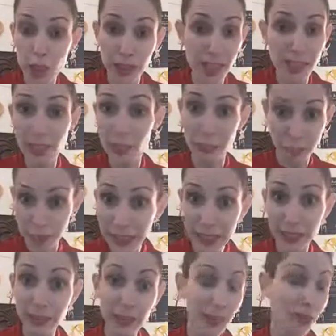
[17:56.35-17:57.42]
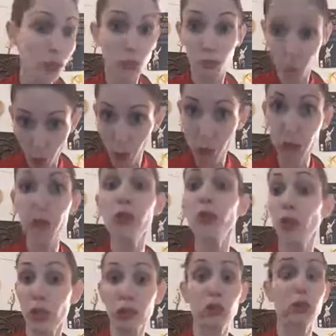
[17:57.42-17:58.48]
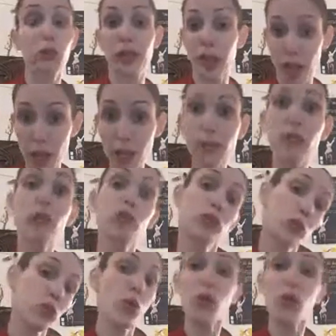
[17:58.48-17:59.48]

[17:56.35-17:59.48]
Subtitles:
it doesn't mean that tomorrow you're going to be able to do